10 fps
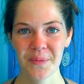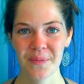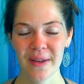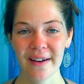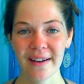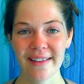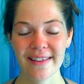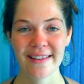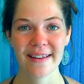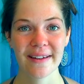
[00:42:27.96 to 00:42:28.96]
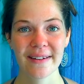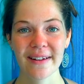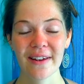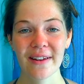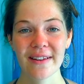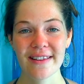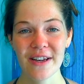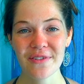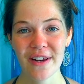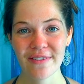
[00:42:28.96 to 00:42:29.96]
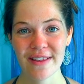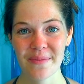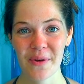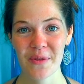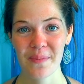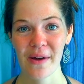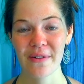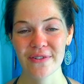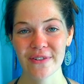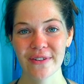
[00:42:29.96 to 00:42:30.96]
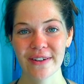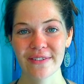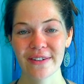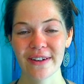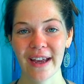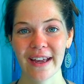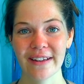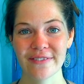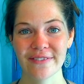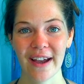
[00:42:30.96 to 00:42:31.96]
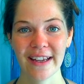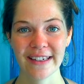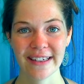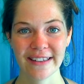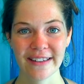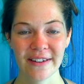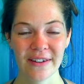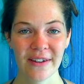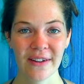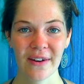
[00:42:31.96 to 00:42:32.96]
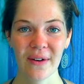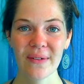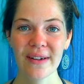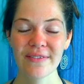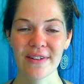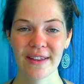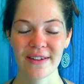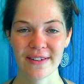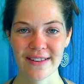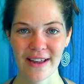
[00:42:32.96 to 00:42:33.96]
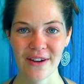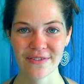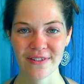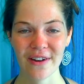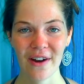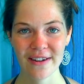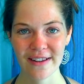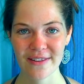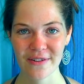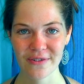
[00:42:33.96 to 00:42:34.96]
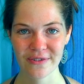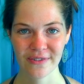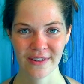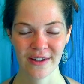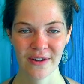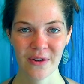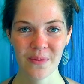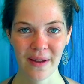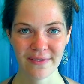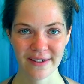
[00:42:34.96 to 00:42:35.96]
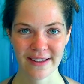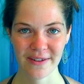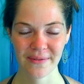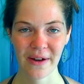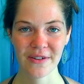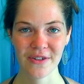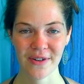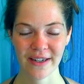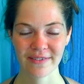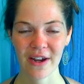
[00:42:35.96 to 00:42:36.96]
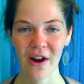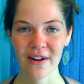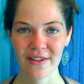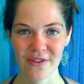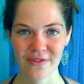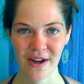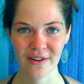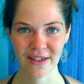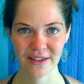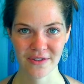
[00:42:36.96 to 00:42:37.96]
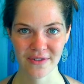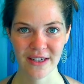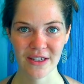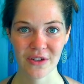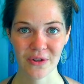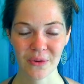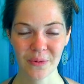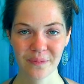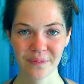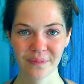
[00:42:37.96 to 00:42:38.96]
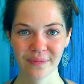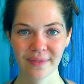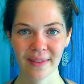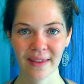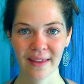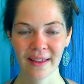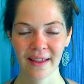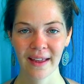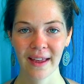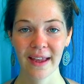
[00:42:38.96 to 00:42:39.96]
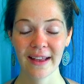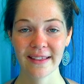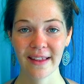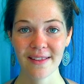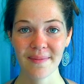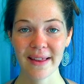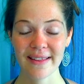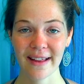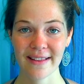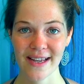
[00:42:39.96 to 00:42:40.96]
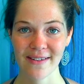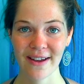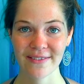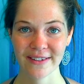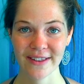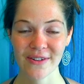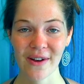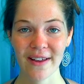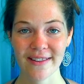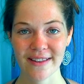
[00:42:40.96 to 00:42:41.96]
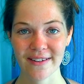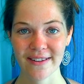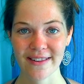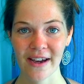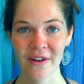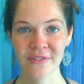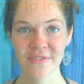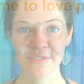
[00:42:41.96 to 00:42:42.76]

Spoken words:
because self-love is the most powerful if you can find it only within yourself, regardless of whomever is around you and regardless of how they treat you. It does make sense, however, to ask yourself,